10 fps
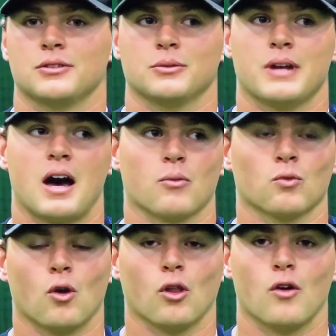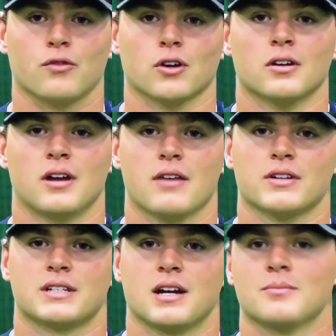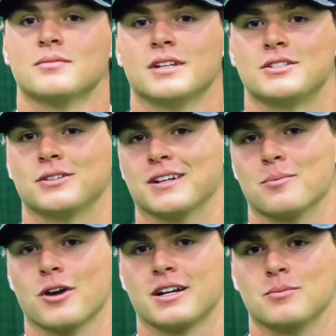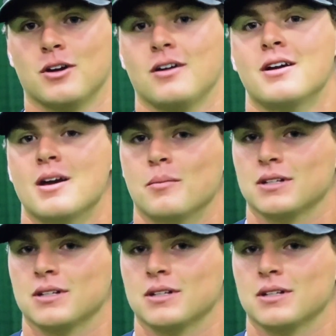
to not roll over every time that you get a breaking ball,